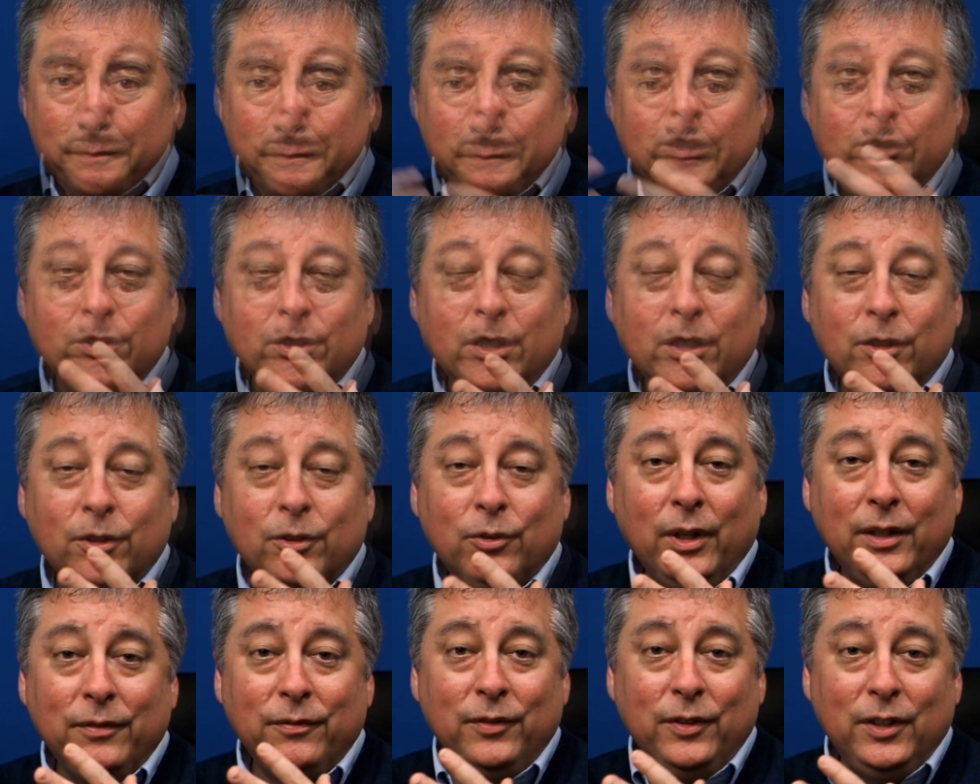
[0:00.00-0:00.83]
Now, another
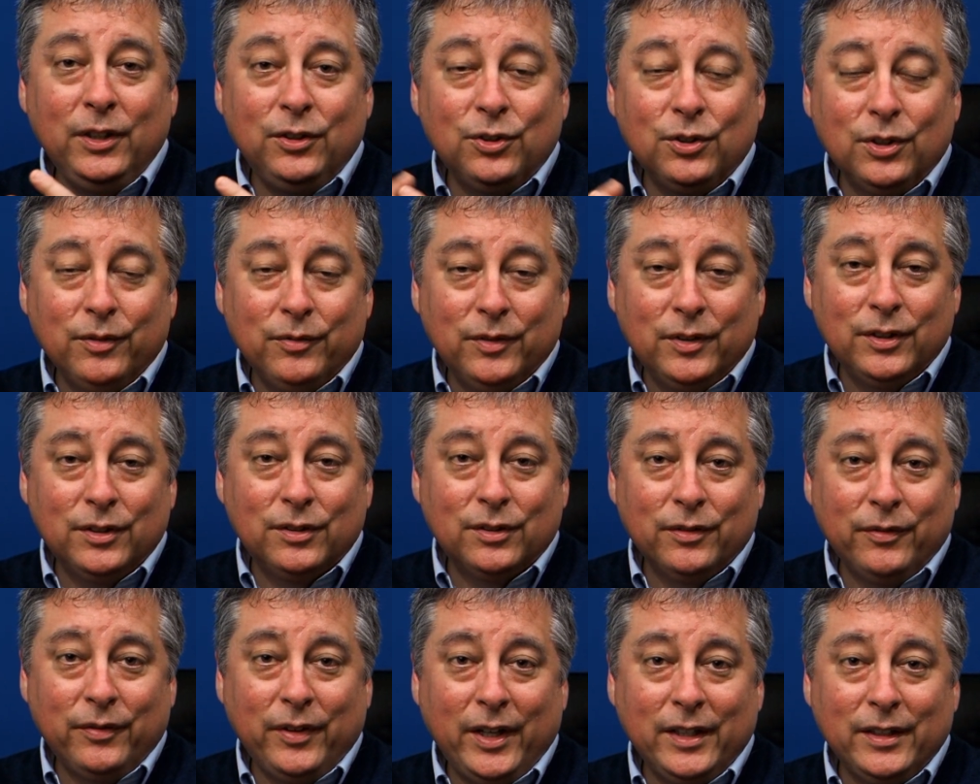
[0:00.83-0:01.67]
great feature of
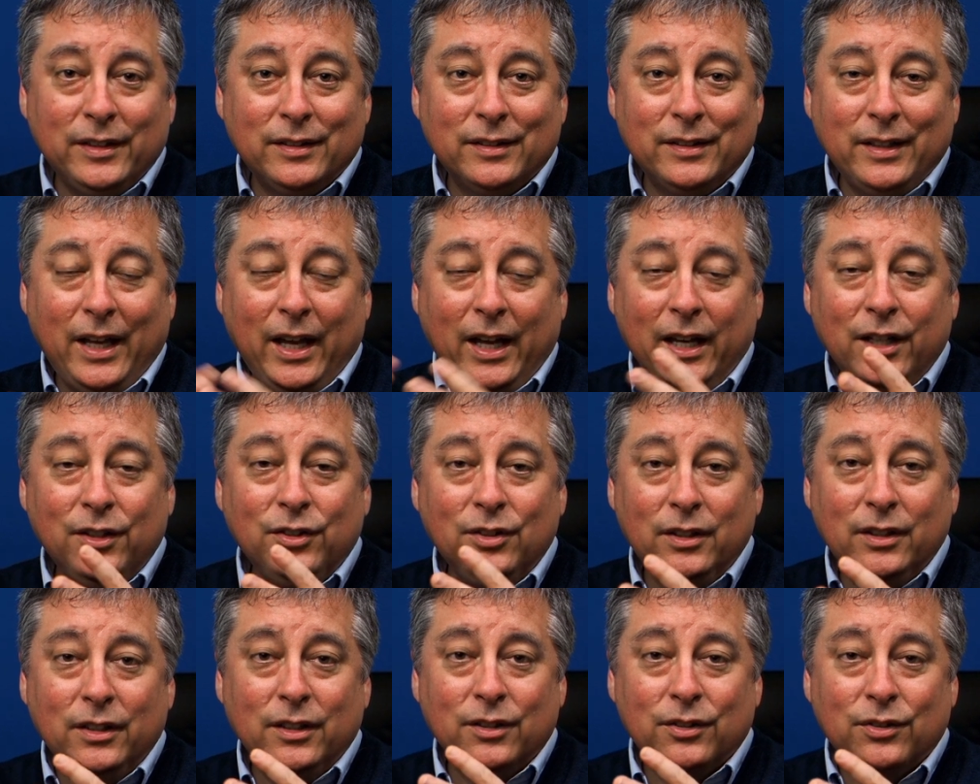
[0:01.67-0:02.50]
this device is
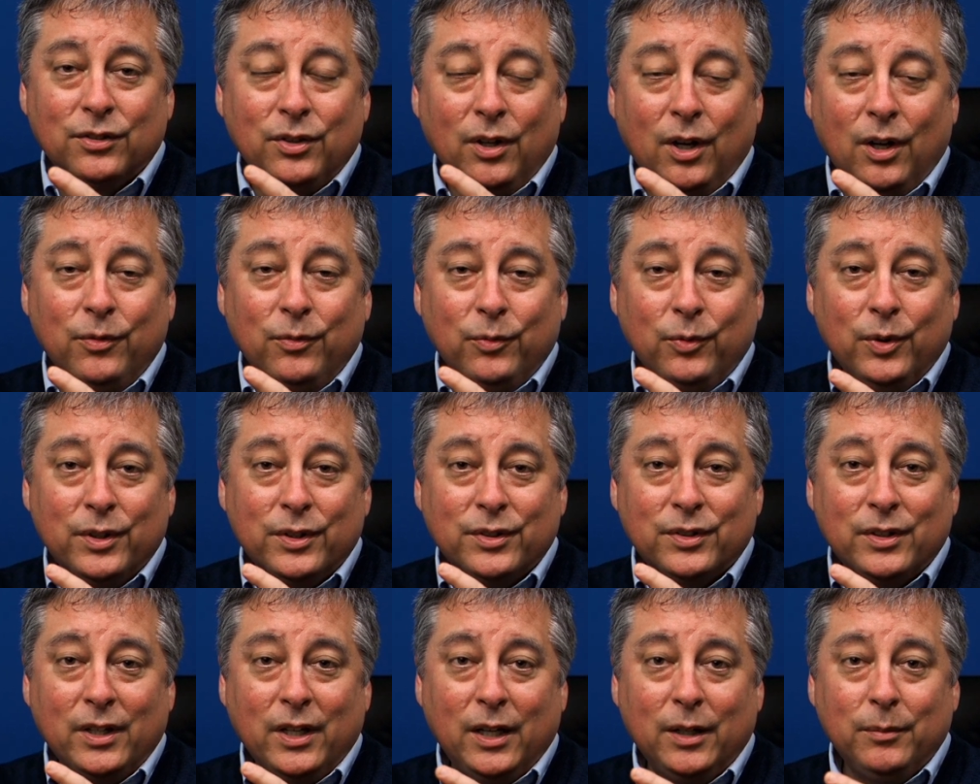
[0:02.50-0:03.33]
actually in the software
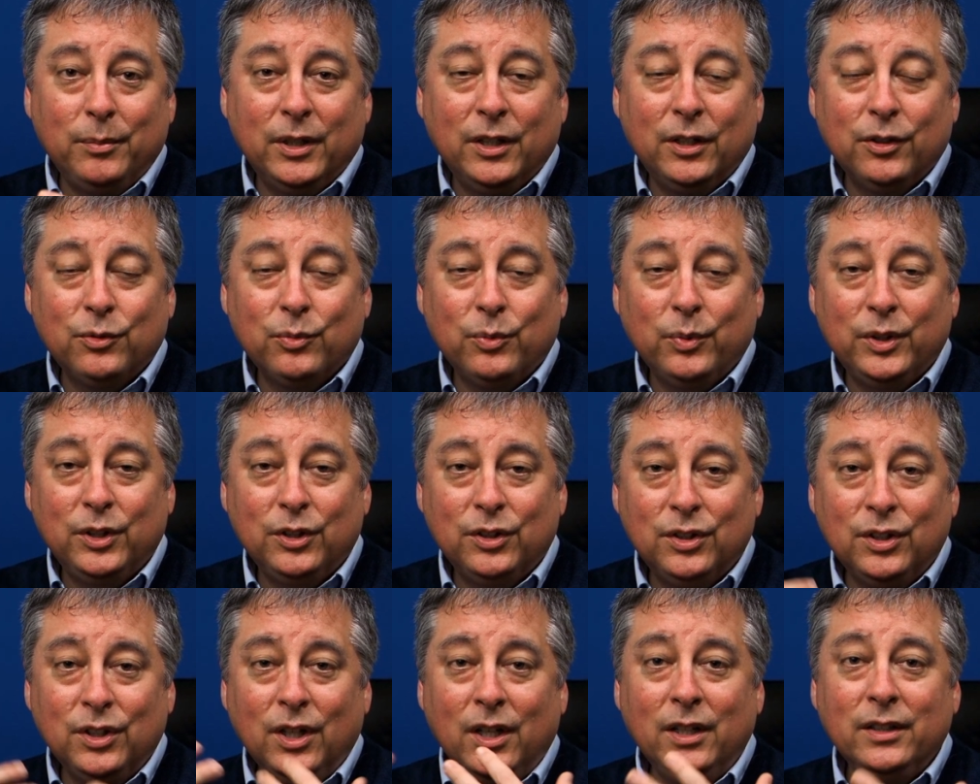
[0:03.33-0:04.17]
side, because when
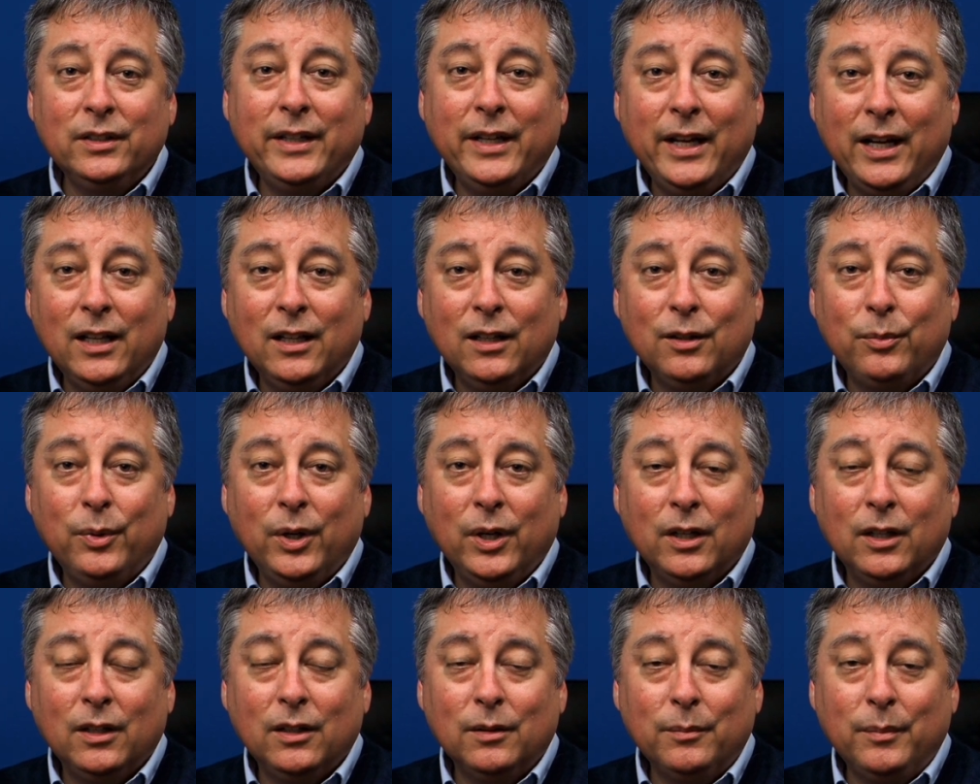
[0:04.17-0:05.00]
you're done
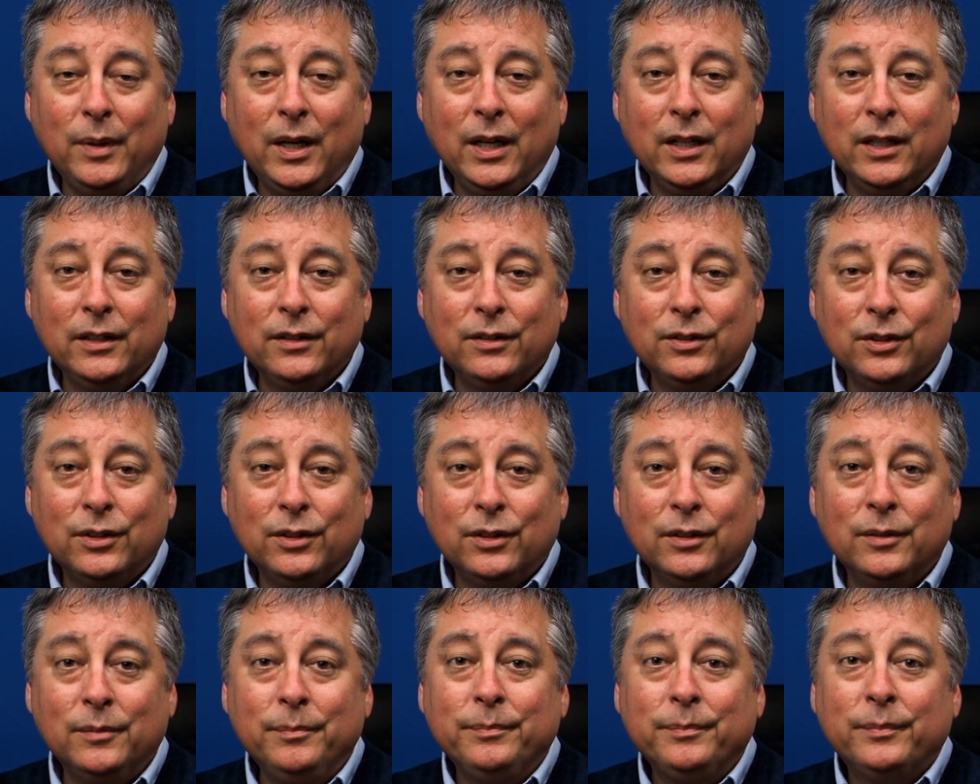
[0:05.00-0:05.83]
calibrating the
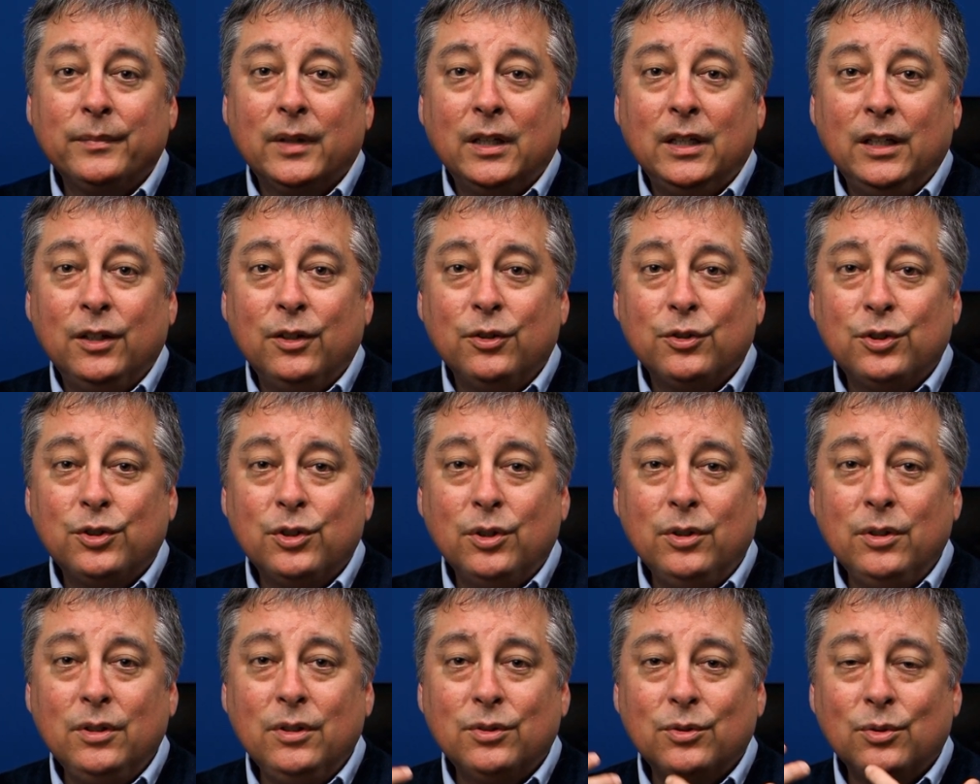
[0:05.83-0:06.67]
monitor, it'll
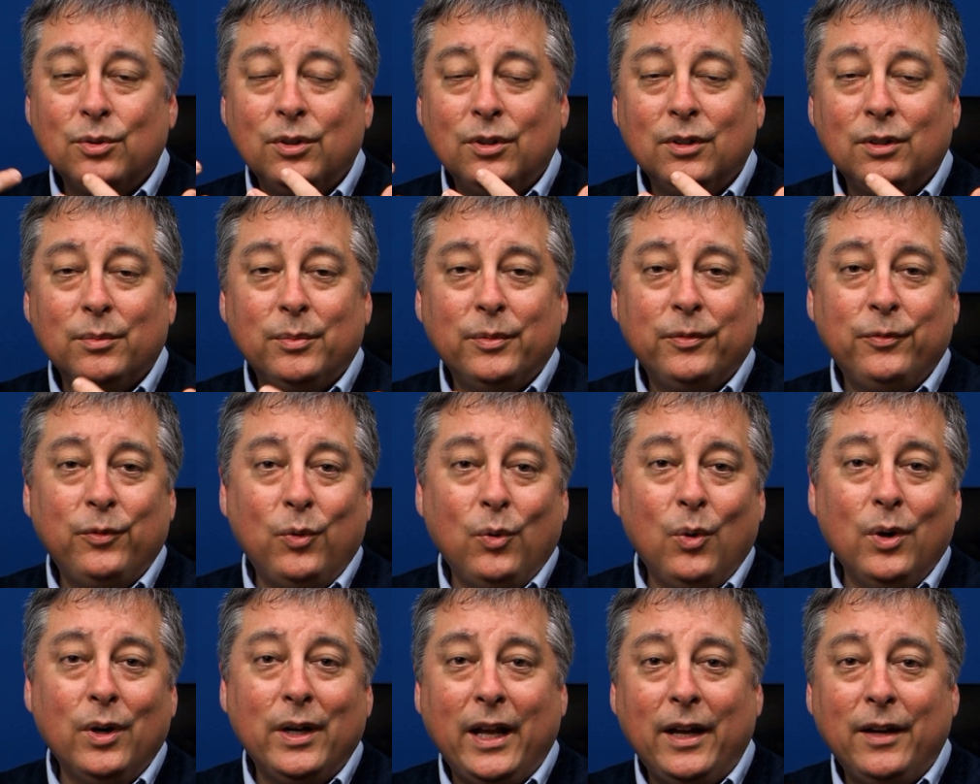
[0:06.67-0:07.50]
show you sort of the
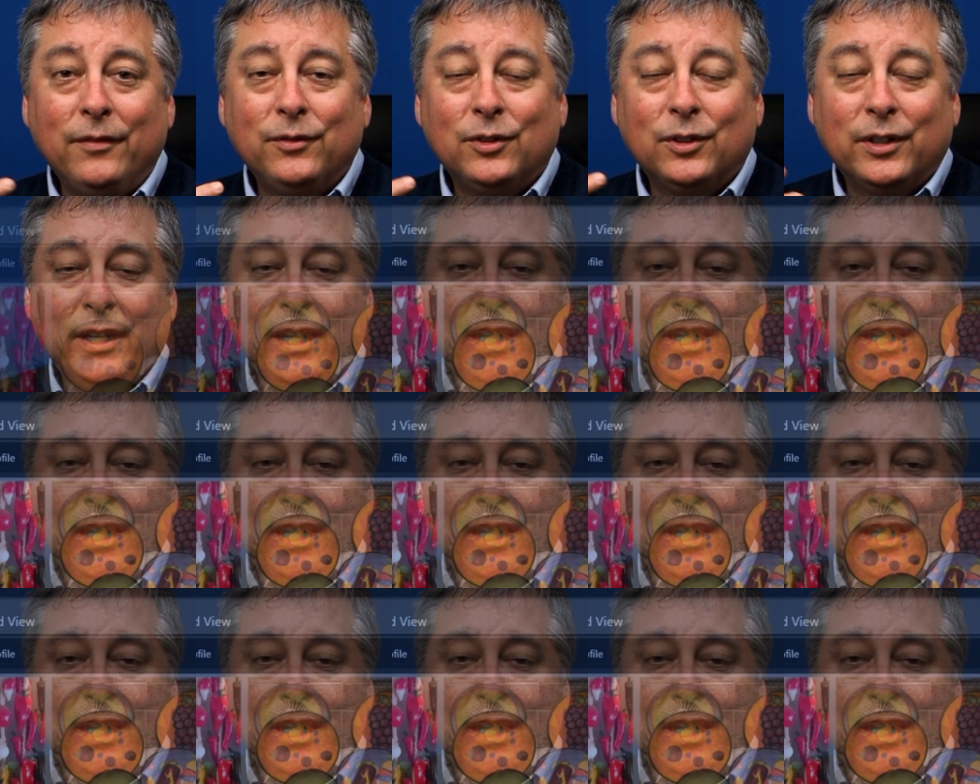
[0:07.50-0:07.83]
before and after